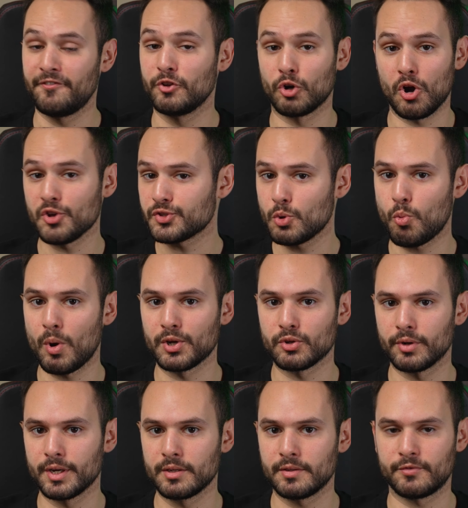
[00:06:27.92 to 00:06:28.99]
if you're also
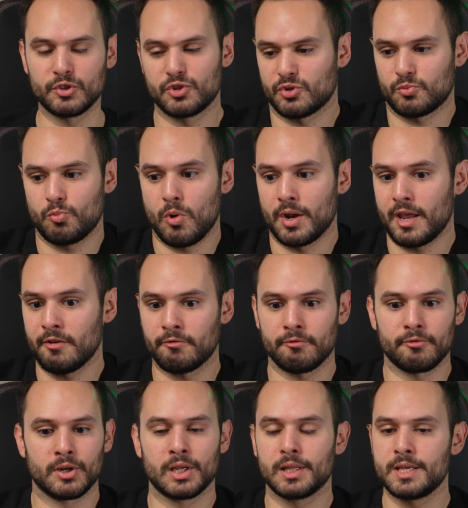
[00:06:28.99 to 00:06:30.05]
wondering, if you just want a
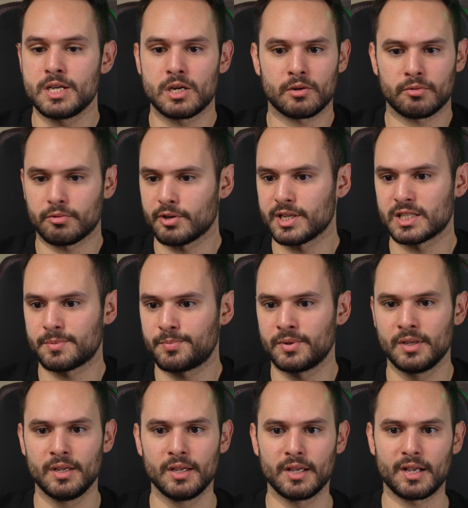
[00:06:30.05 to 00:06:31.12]
really crisp
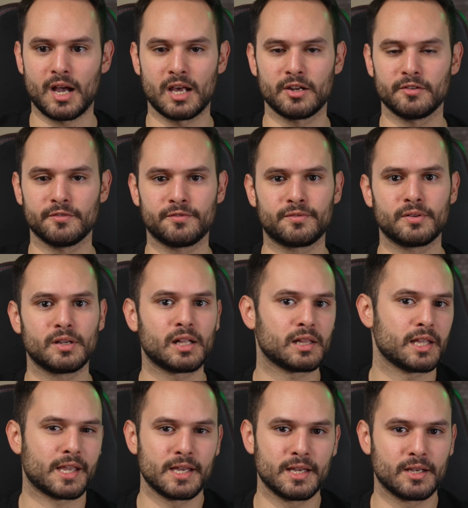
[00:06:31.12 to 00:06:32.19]
kind of
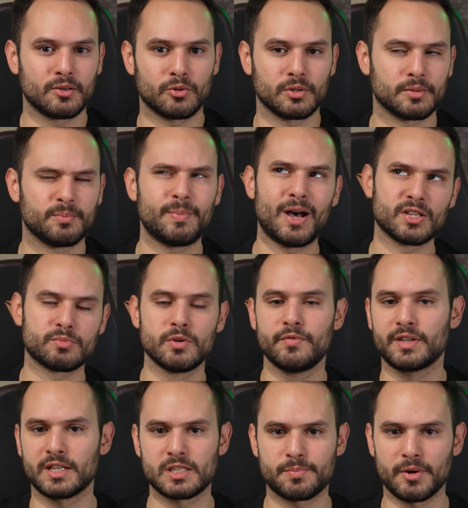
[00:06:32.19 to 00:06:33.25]
clicking or mouse
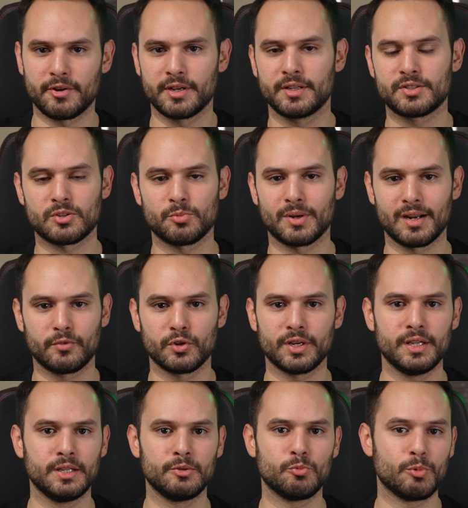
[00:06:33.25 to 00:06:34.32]
moving experience or whatever
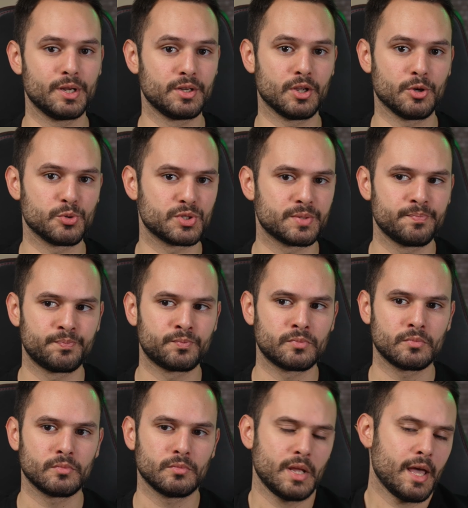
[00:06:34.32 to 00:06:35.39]
in Windows,
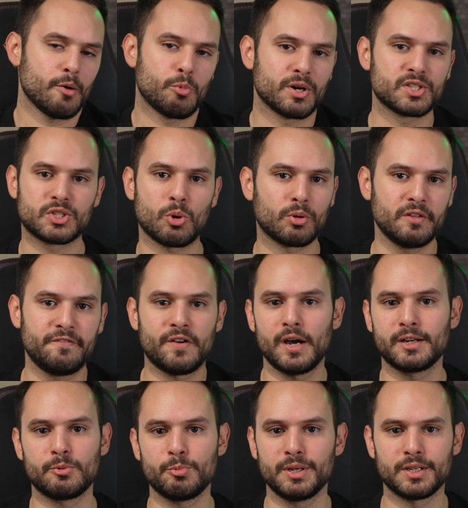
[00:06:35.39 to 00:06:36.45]
yeah, it works totally
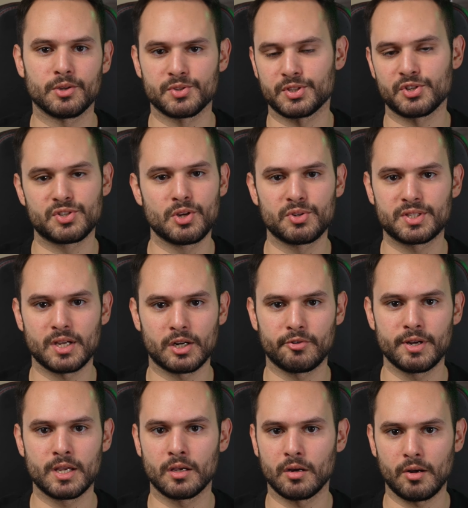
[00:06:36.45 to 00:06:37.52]
fine in Windows. There's no
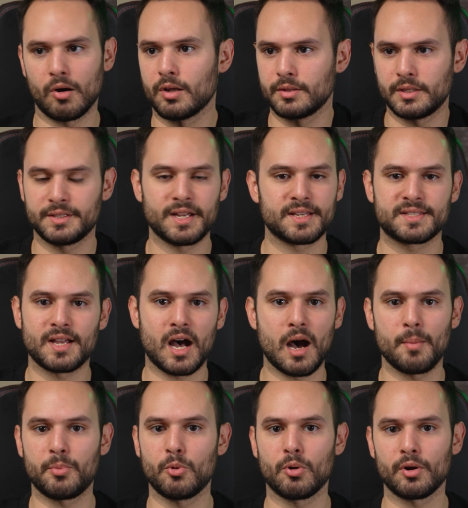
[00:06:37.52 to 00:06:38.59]
stuttering on the
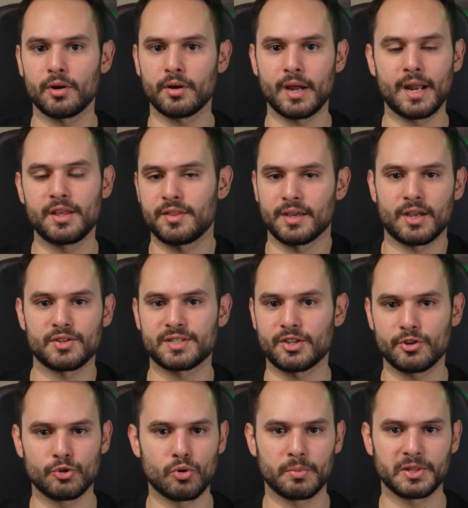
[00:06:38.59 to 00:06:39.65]
desktop or anything else that
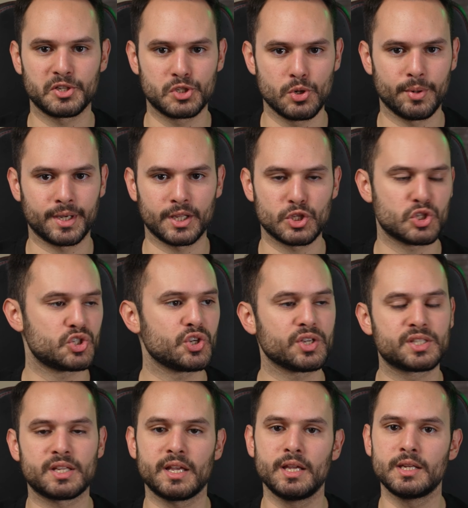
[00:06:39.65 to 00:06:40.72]
you're normally doing. It's
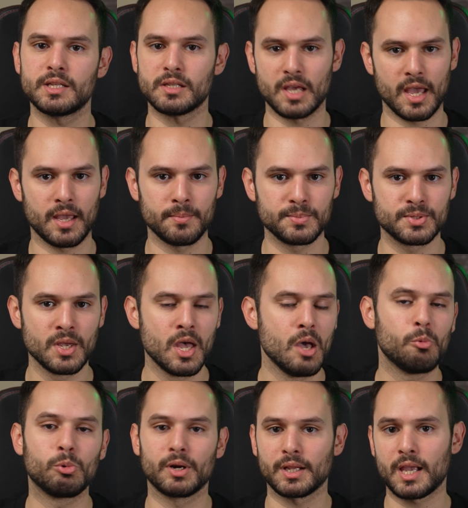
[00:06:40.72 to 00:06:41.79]
just in games
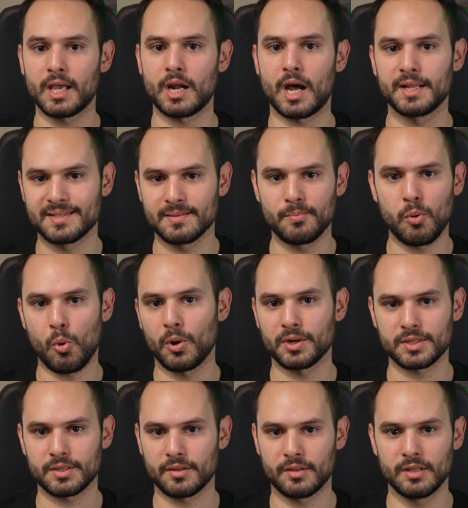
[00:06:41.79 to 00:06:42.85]
where it cannot
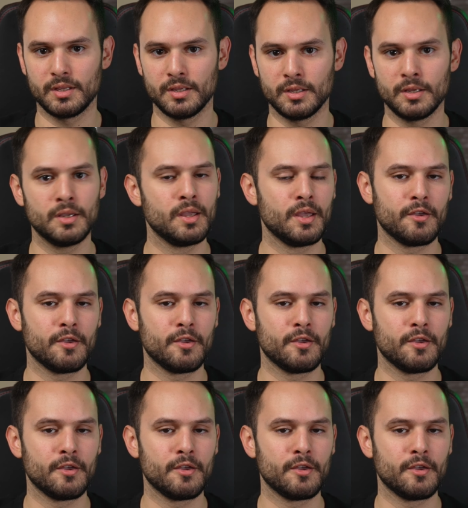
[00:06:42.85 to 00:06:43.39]
support the